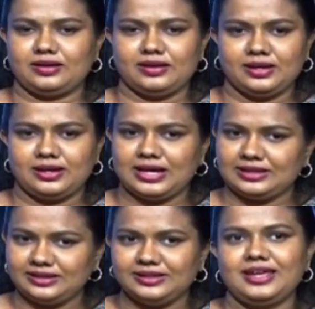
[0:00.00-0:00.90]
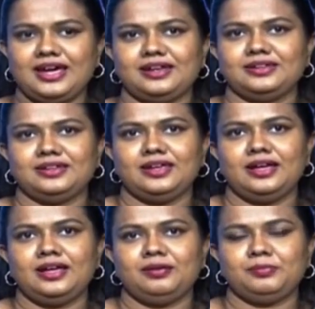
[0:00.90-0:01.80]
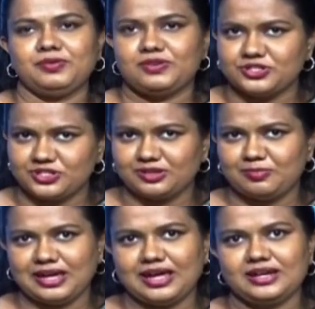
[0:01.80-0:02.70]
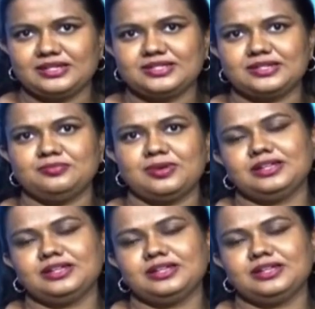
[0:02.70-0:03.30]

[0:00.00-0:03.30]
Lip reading: Other than their prevention mechanism,